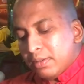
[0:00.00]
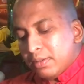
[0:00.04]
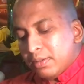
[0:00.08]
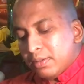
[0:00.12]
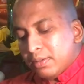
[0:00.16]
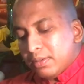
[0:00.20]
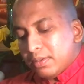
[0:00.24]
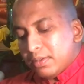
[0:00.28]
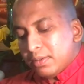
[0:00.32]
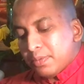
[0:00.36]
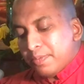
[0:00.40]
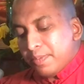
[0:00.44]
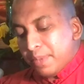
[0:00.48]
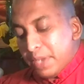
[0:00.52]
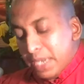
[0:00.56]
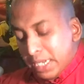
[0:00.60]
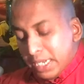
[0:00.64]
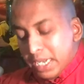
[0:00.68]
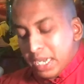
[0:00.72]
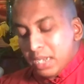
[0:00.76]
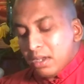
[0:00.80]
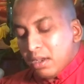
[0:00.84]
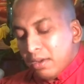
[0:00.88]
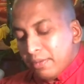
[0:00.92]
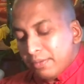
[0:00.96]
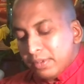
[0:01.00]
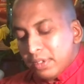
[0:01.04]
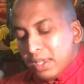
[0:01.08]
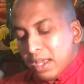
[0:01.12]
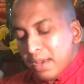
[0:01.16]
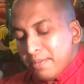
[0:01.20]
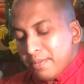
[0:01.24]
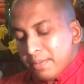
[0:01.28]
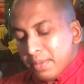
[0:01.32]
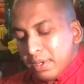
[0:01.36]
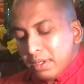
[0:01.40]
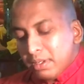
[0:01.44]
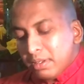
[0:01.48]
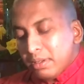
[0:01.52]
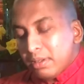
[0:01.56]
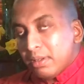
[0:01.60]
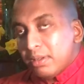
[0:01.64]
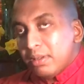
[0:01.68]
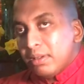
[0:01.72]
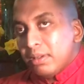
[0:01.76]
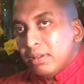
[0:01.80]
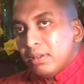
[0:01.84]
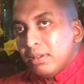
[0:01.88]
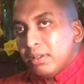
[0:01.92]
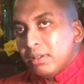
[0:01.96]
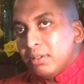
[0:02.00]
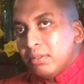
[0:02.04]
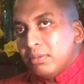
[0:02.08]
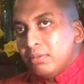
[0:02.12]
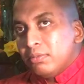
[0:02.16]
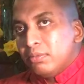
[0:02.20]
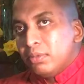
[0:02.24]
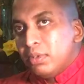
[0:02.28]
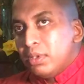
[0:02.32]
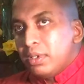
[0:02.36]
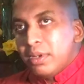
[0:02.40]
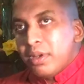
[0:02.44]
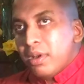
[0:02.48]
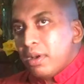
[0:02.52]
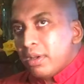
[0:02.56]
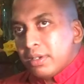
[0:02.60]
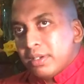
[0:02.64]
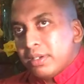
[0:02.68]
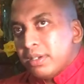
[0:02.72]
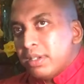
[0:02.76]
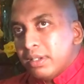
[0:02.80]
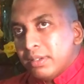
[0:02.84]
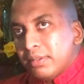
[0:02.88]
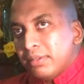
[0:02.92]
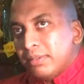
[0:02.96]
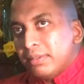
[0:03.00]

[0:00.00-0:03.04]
speaking of dhamma will not